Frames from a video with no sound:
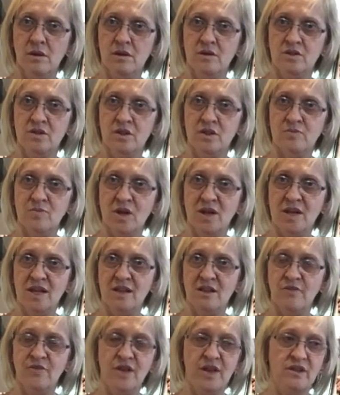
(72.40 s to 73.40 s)
So it's my
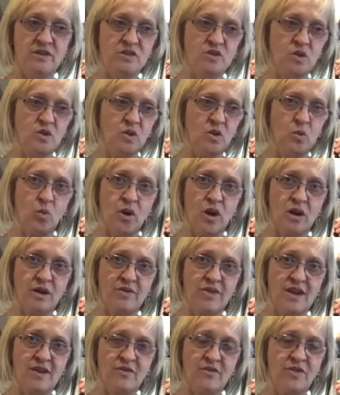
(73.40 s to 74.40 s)
little fingers doing the work
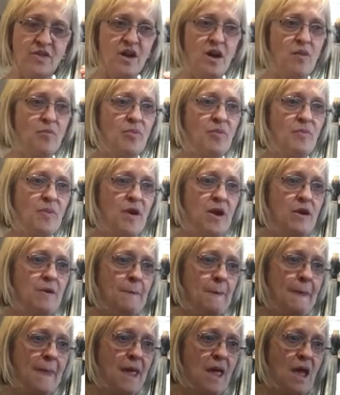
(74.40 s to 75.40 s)
there for the up bow.
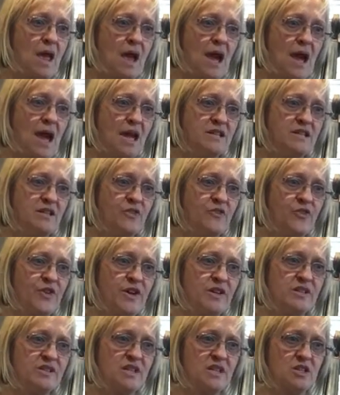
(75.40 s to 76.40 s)
And in the
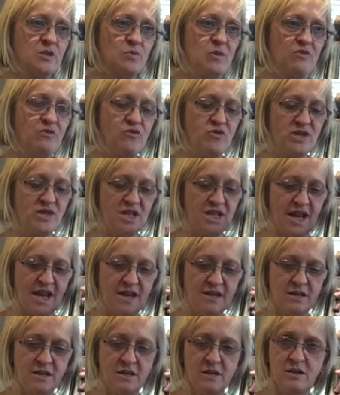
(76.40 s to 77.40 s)
first section we've already
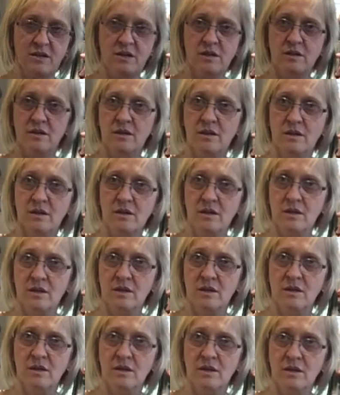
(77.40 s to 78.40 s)
had
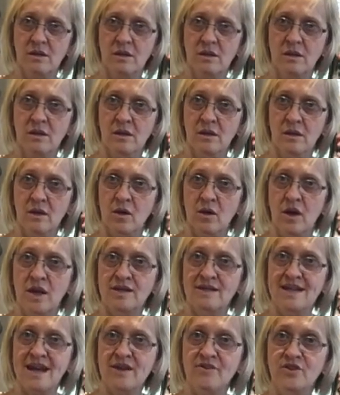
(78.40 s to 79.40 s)
a
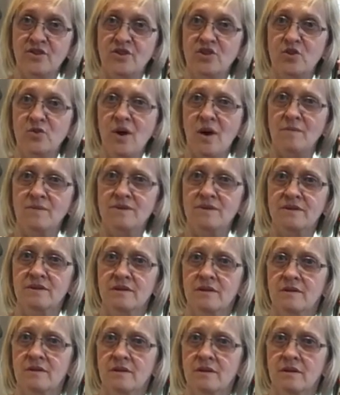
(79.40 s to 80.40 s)
down and two ups,
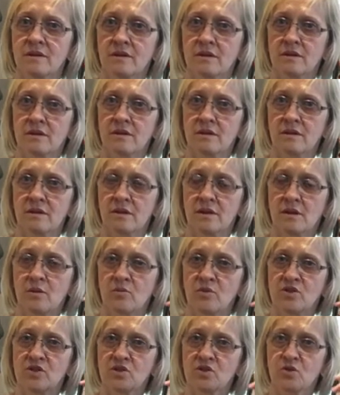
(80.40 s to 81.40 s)

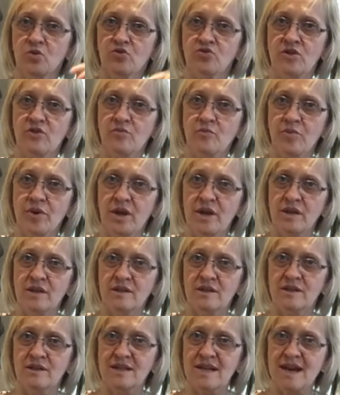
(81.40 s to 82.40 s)
which is all driven by
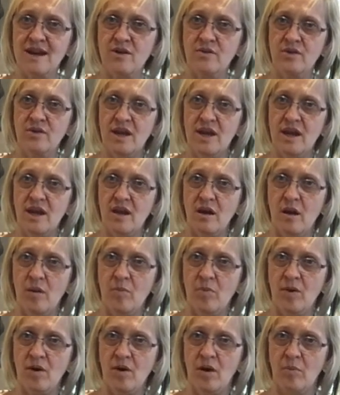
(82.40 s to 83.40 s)
down, up,
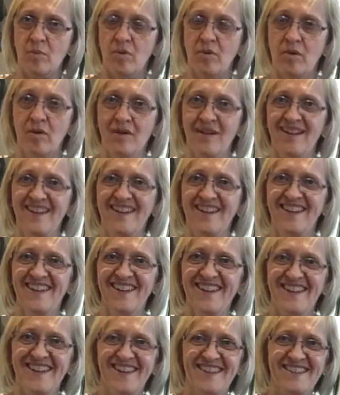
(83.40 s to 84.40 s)
up.
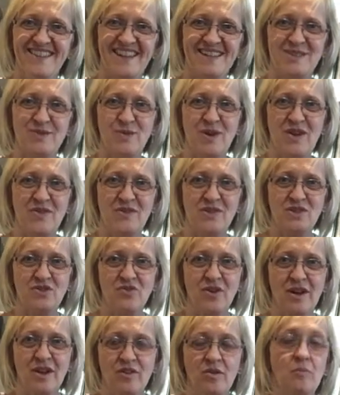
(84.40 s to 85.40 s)
That's where the
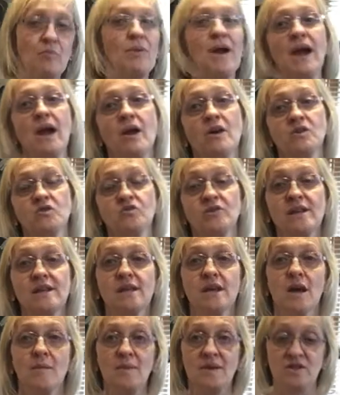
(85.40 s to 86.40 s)
strength and power is really
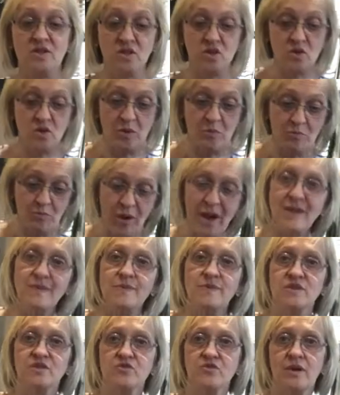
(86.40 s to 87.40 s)
coming, so you can bite the
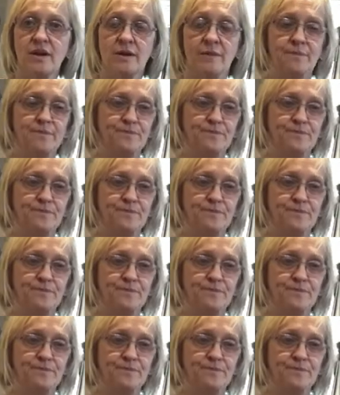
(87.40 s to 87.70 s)
string.